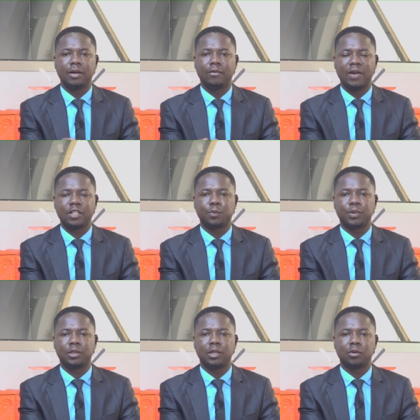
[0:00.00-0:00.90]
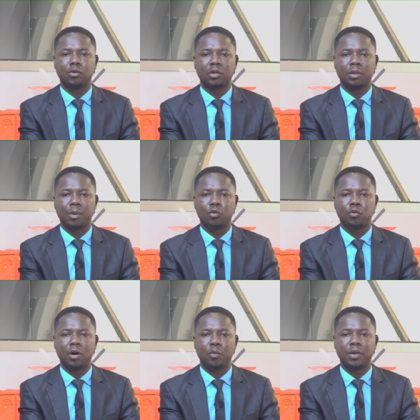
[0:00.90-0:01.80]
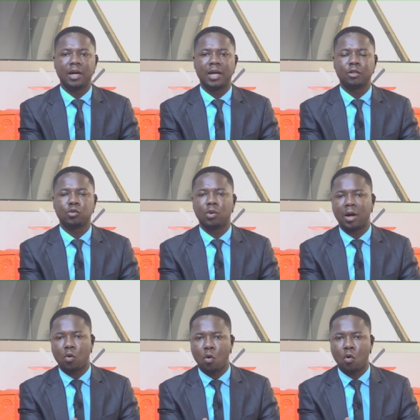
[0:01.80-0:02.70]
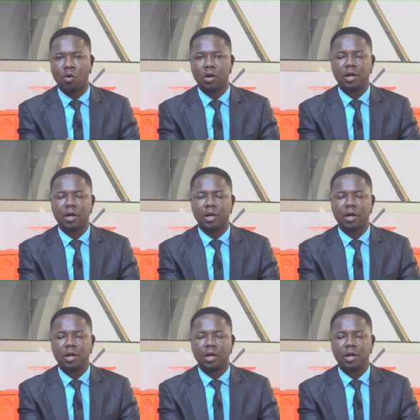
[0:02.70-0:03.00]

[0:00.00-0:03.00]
Vice President Dr. Mahmoud Baumia and so Akoho